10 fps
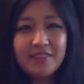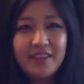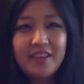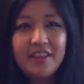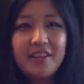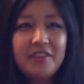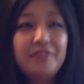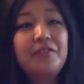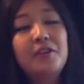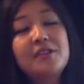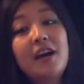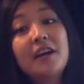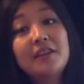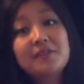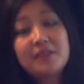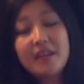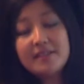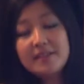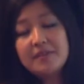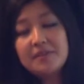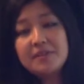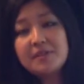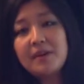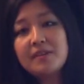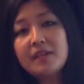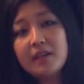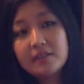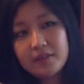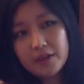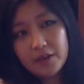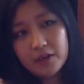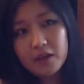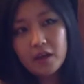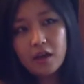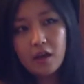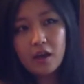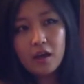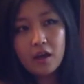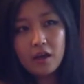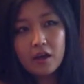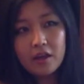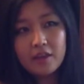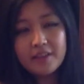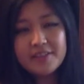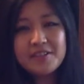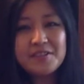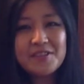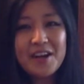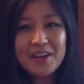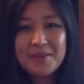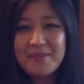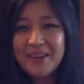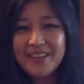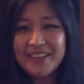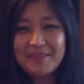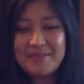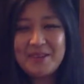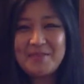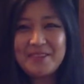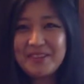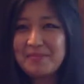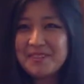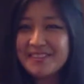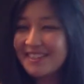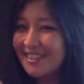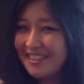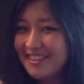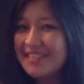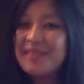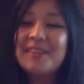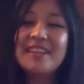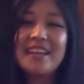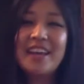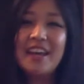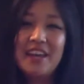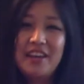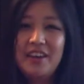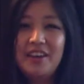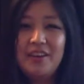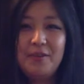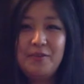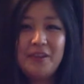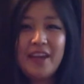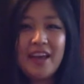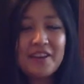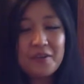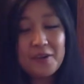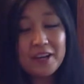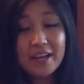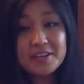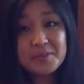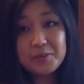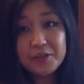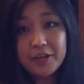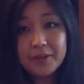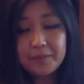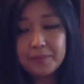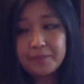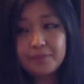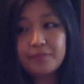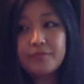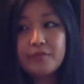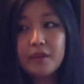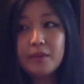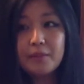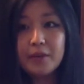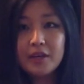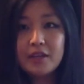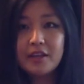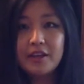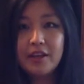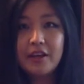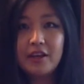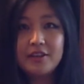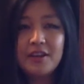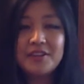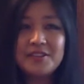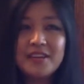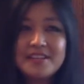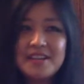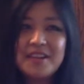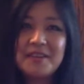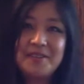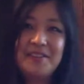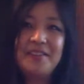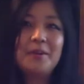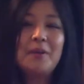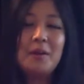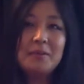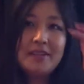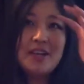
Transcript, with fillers: if you're talking to an SE user about sex, they tend to talk about like maybe the positions or like if they had an orgasm or not. But talk to an SI user, they'll probably